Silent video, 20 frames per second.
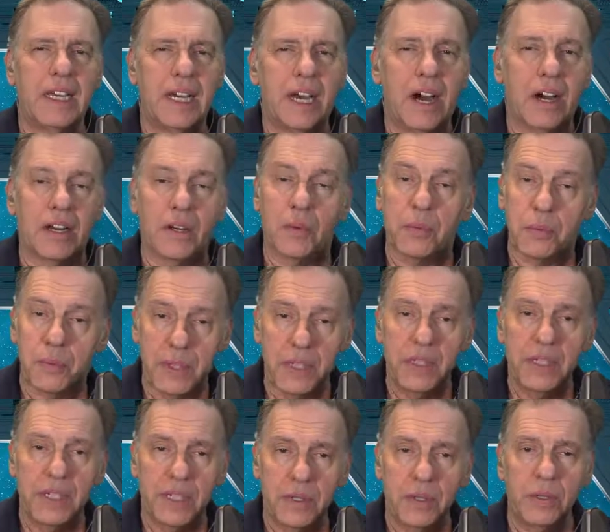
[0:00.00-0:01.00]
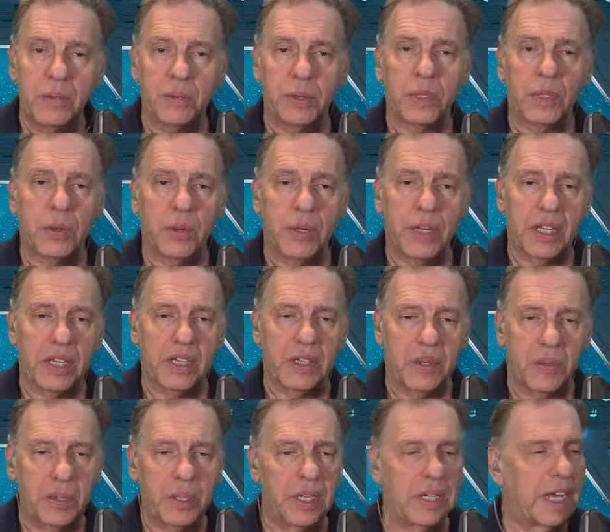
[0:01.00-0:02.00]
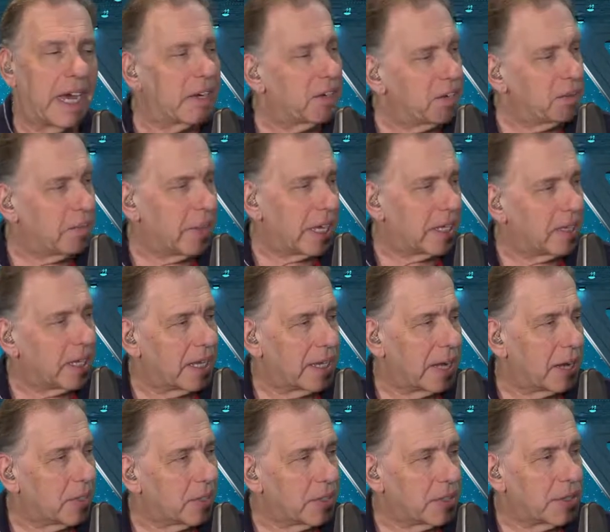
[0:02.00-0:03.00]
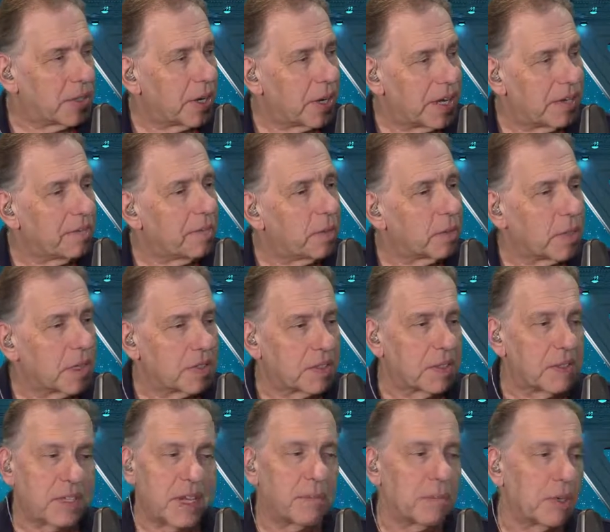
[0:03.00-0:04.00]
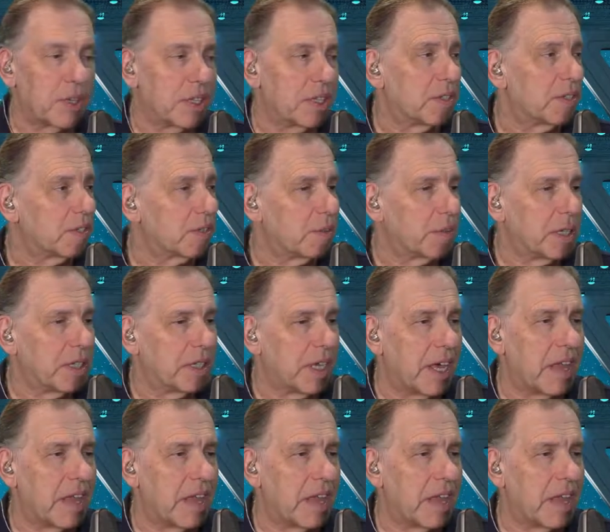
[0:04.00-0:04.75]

on a really good recording, you can actually make that out in your headphone as a separate instrument,